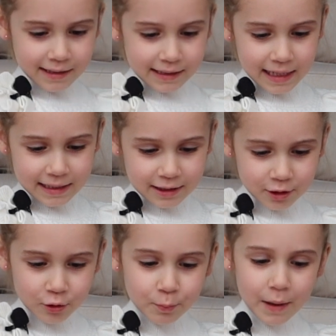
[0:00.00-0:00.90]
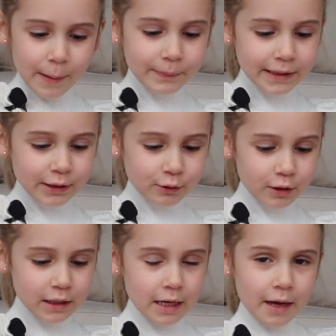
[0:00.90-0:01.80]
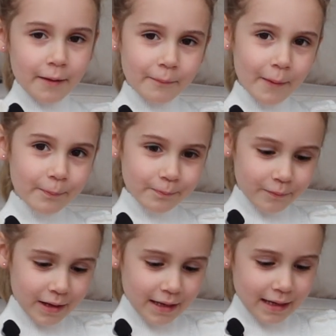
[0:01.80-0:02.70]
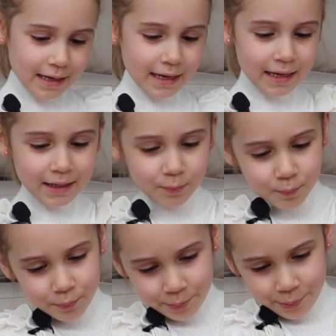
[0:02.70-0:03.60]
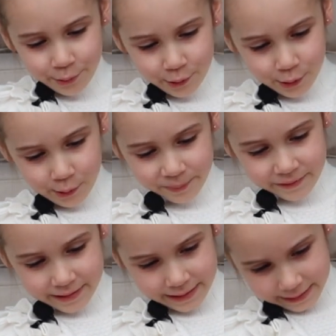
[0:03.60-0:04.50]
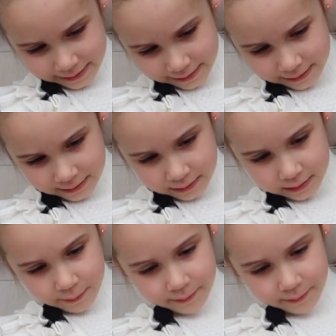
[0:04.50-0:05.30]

it has a little puppy door. Up and pull. Let